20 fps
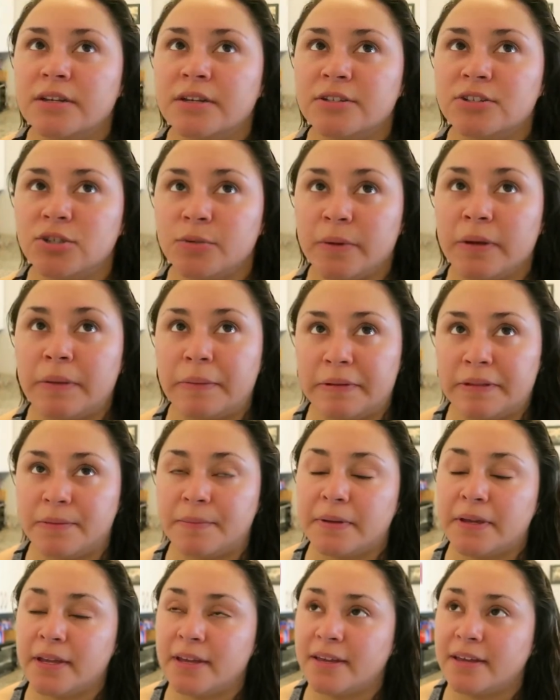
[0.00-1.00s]
she went with
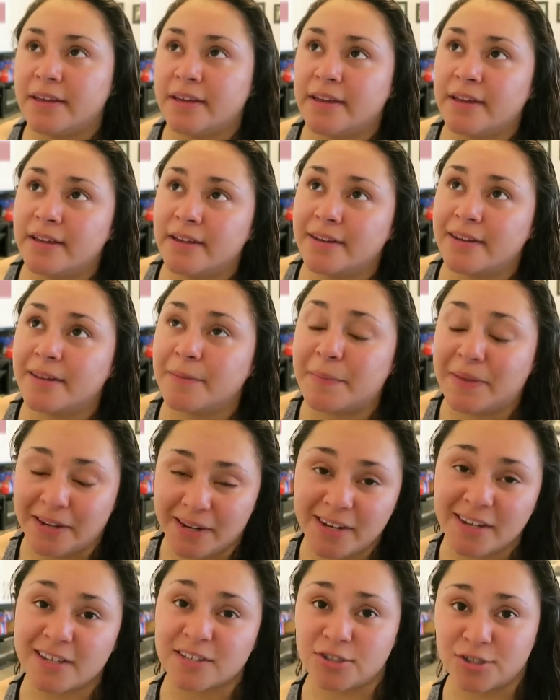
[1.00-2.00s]
me and it made
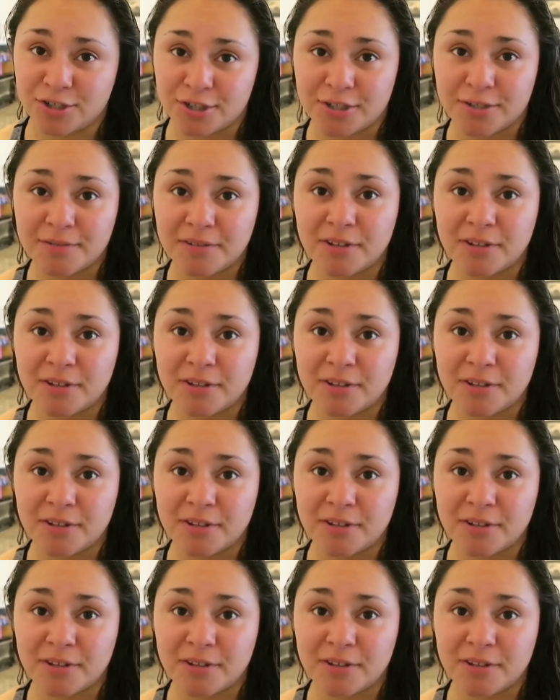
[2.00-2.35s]
it easier.